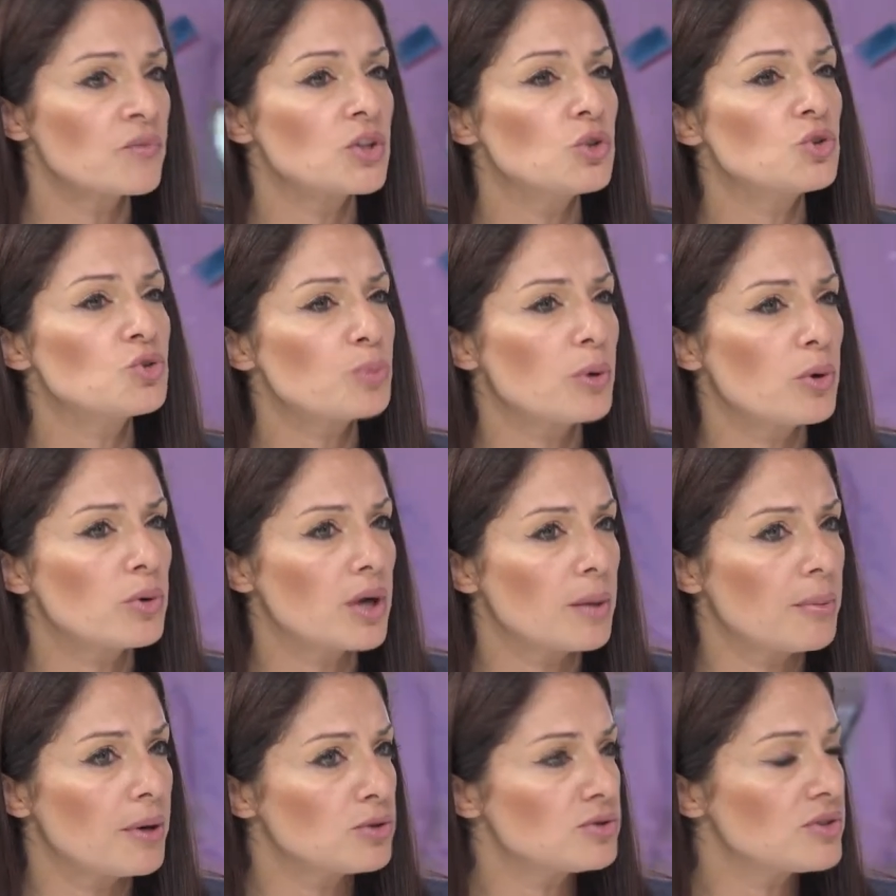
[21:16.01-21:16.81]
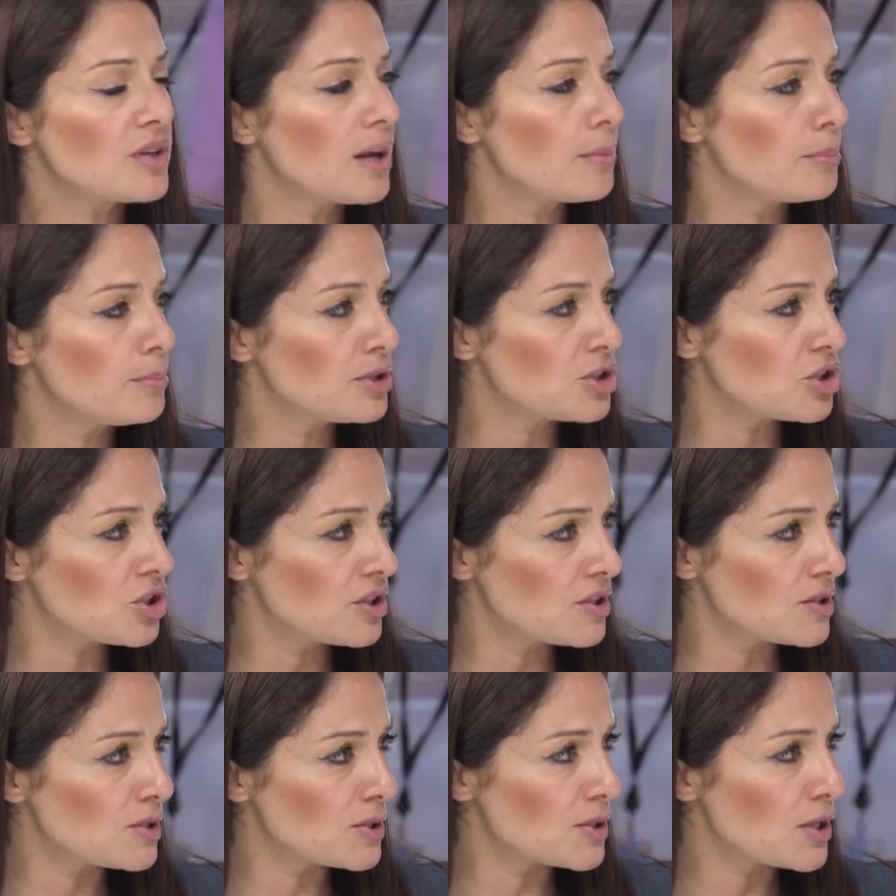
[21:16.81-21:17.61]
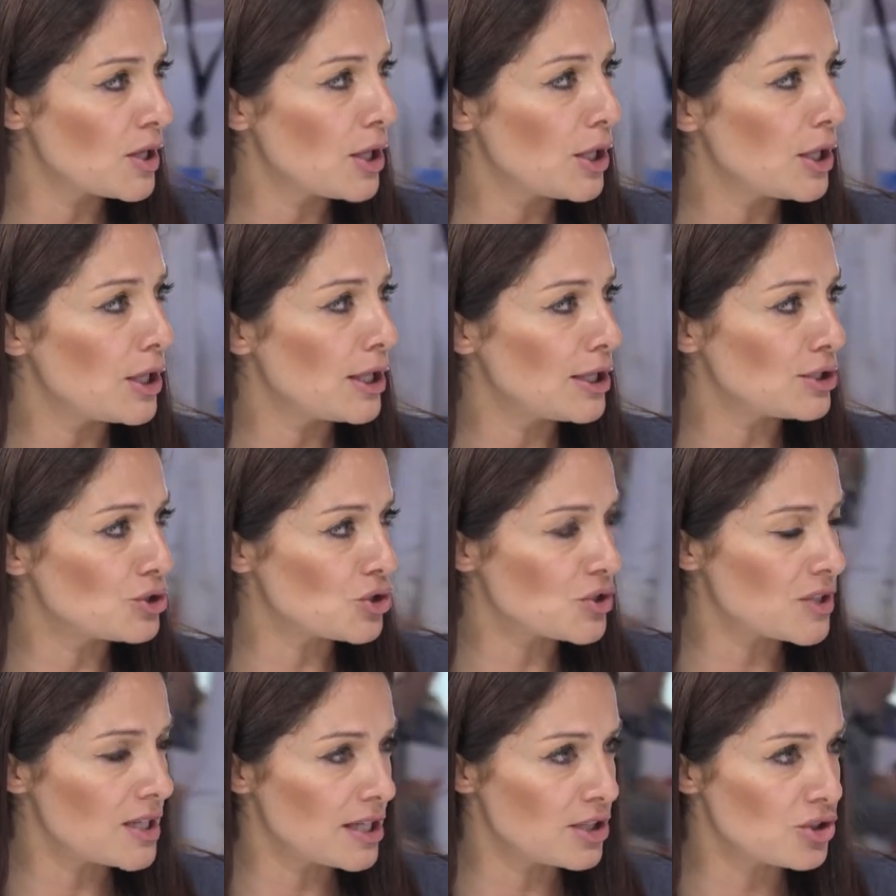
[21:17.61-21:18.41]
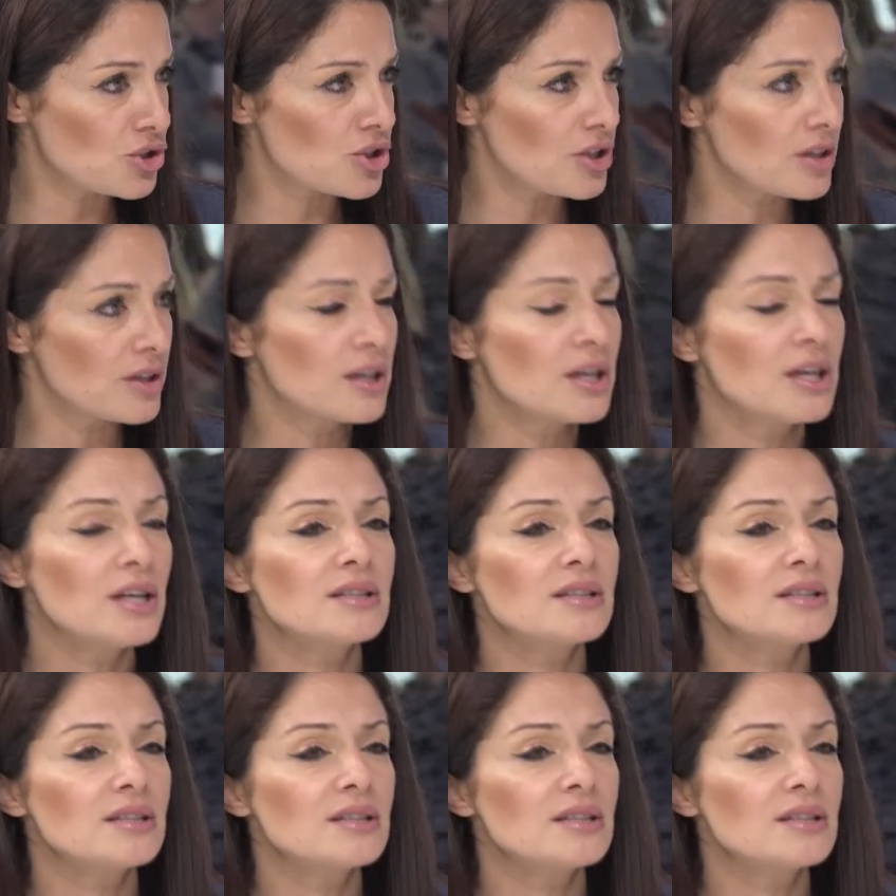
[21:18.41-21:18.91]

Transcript: You spoke about ambitious legislation.